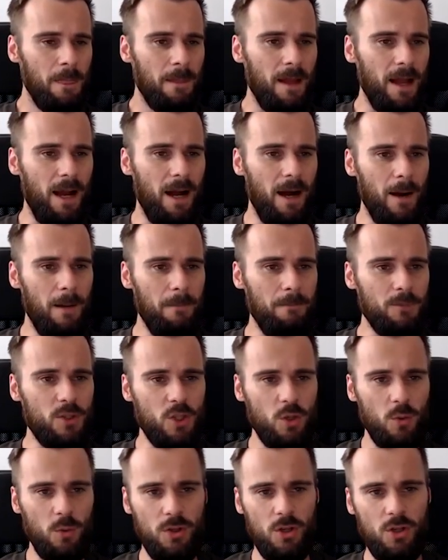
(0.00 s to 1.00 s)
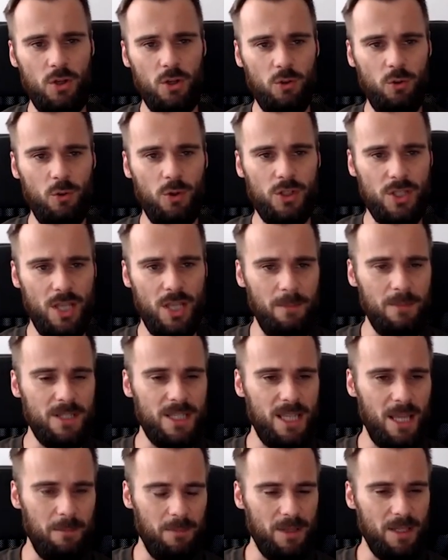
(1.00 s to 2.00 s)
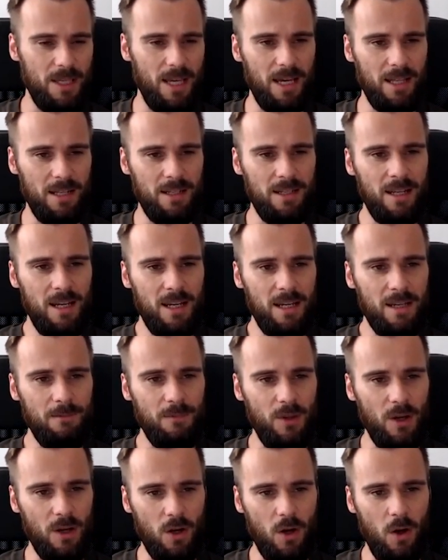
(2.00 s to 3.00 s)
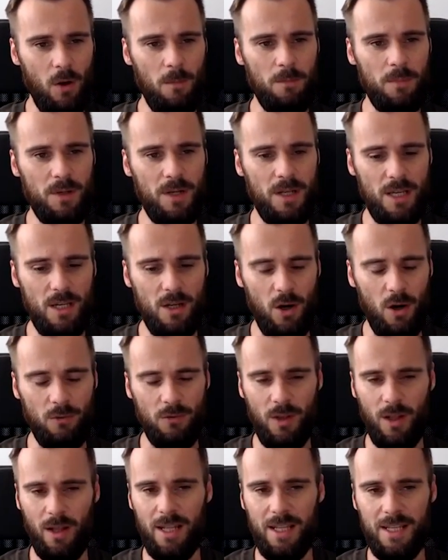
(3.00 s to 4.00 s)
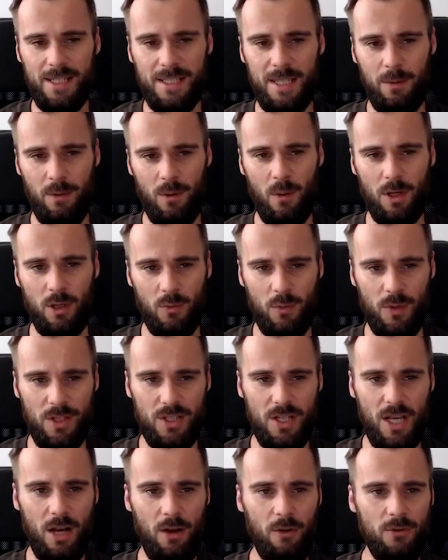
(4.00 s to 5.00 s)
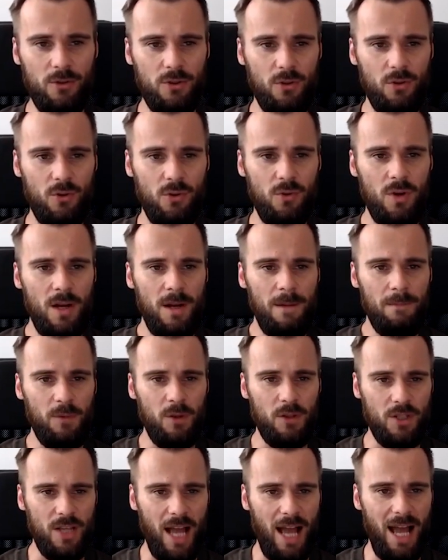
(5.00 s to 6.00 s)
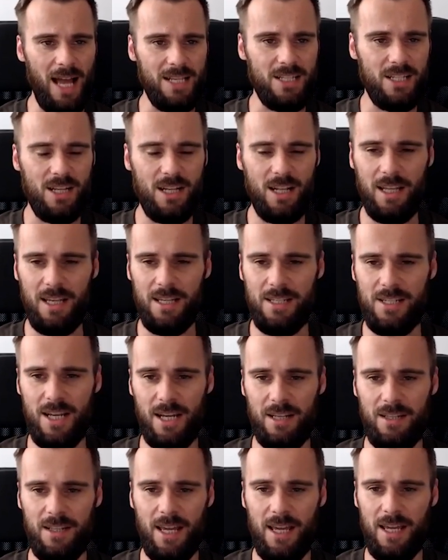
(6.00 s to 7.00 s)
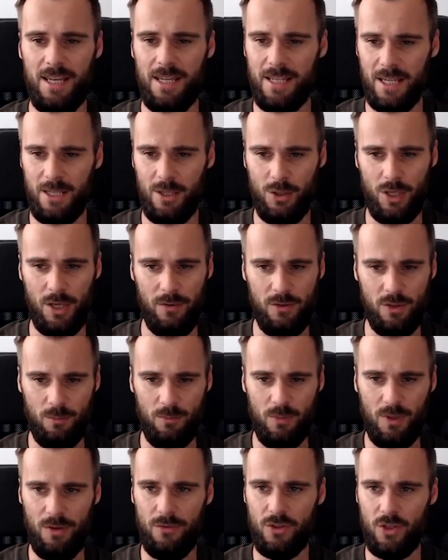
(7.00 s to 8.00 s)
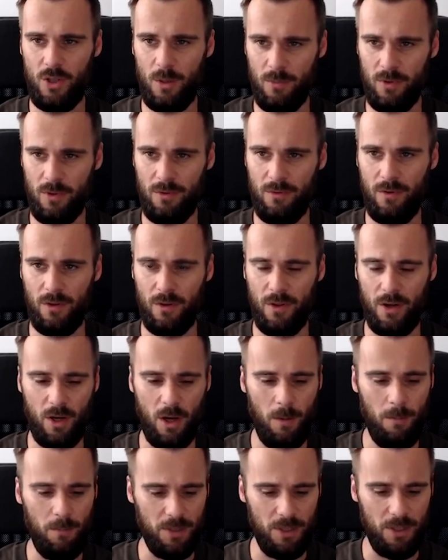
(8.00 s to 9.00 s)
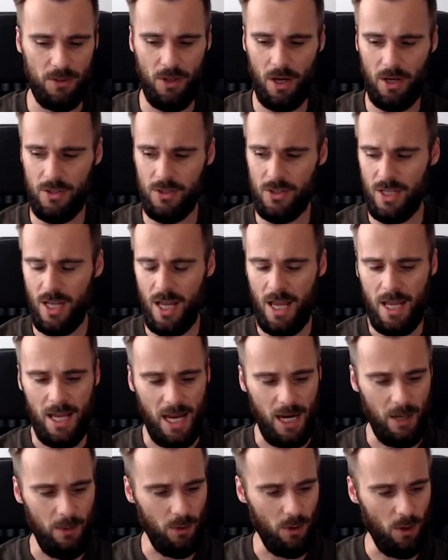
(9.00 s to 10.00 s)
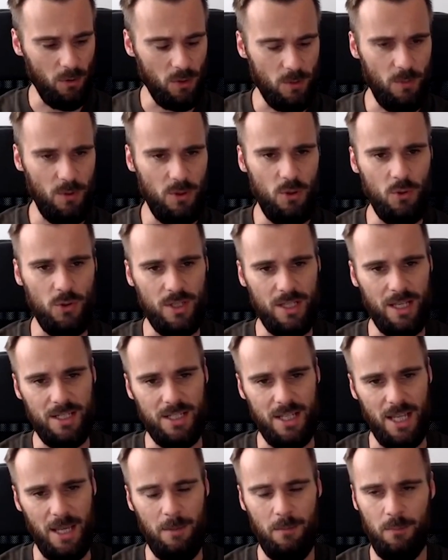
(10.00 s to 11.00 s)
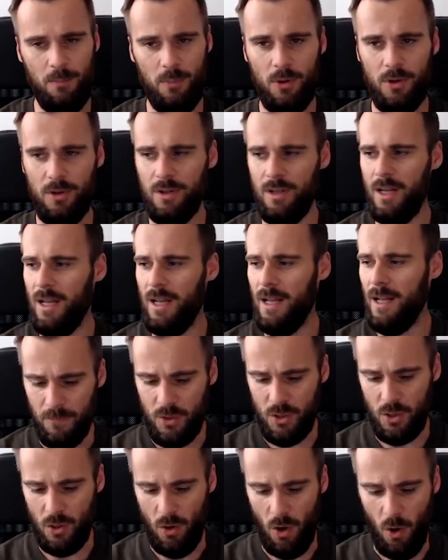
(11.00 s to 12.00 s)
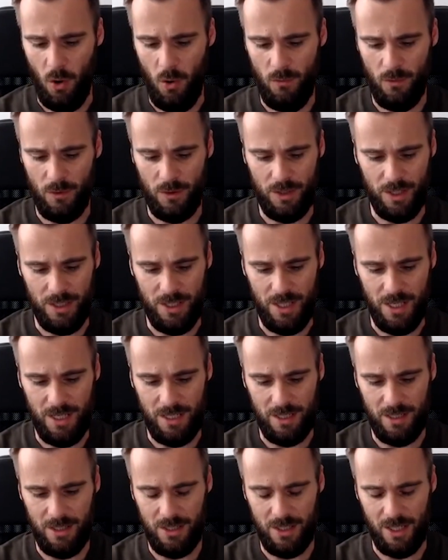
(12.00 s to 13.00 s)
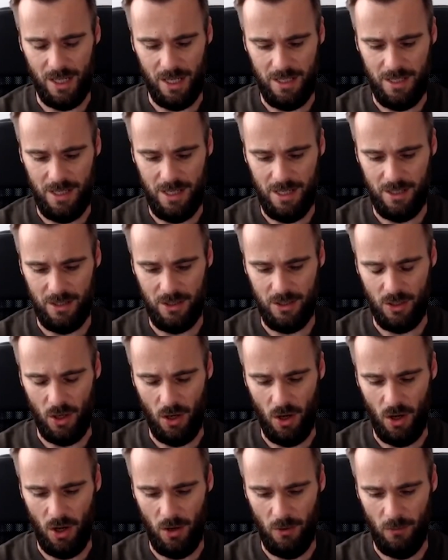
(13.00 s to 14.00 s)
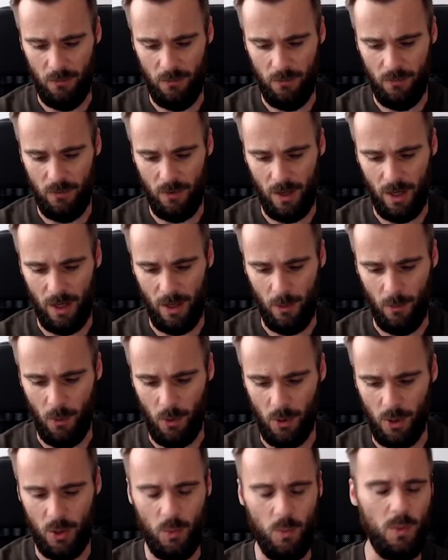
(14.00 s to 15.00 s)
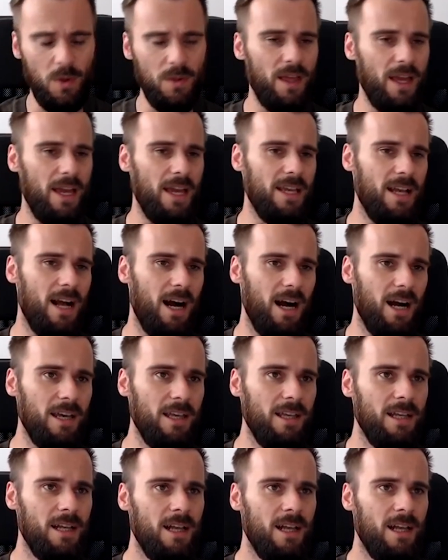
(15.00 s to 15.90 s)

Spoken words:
So we're just going to do the same step again. The company of the lead that we want to reach out to, just ask ClayGen, hey, can you give us a brief summary of what the company does? And we're going to be using that as input. So over the years and years of working with AI,